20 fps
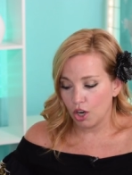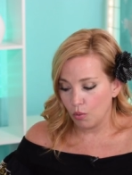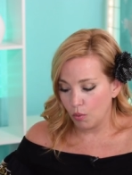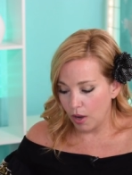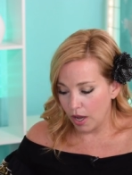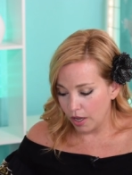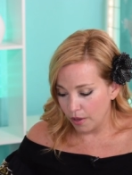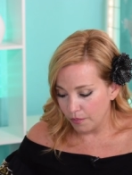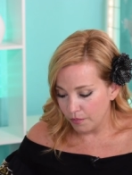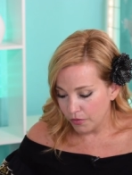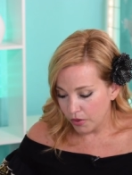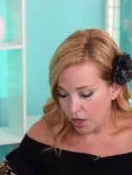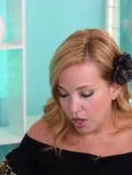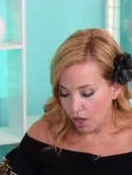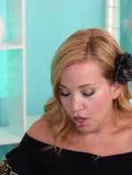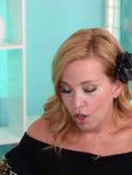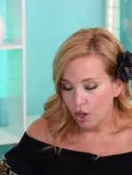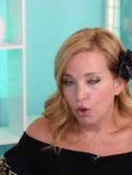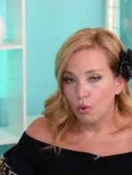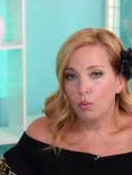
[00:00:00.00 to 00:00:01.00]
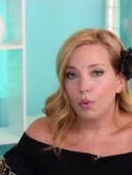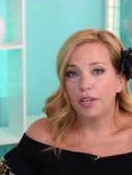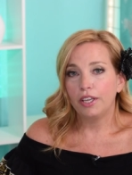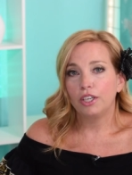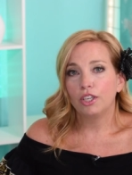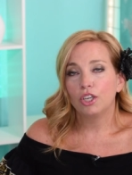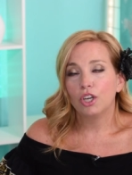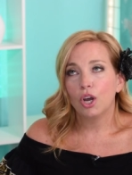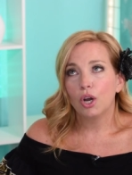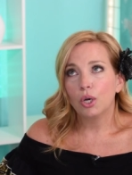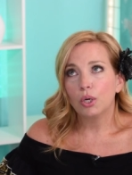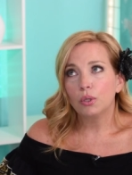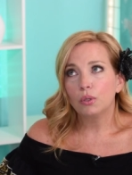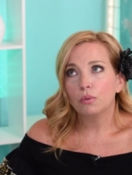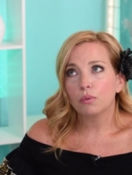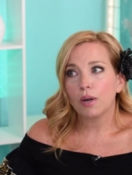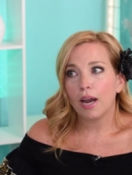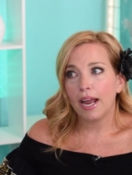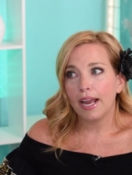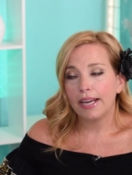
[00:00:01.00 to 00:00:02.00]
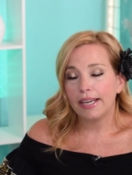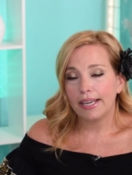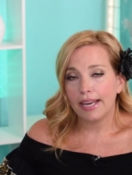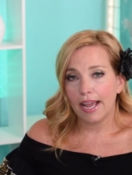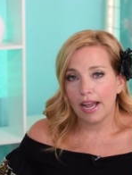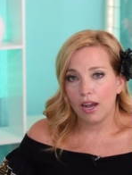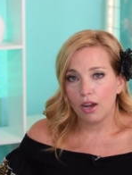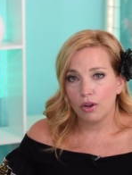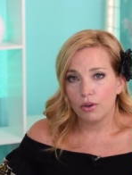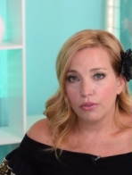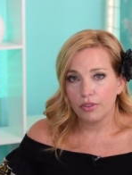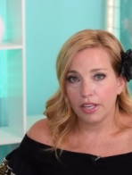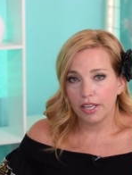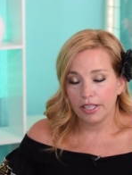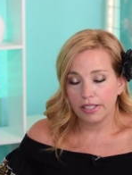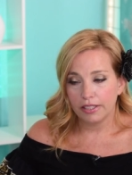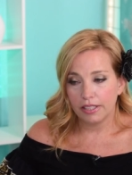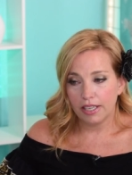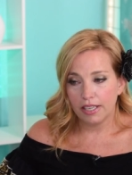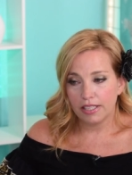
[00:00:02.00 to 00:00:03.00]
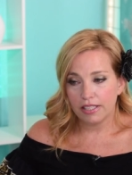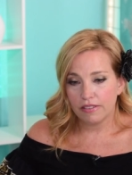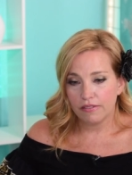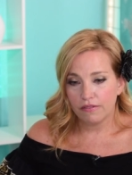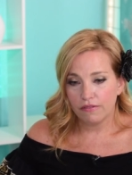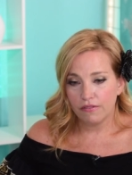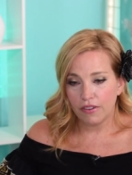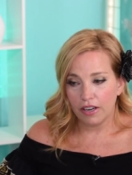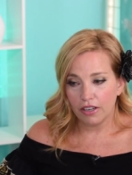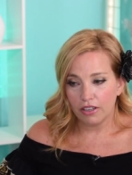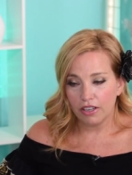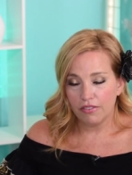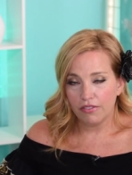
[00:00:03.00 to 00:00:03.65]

Well, we know right now that it's very,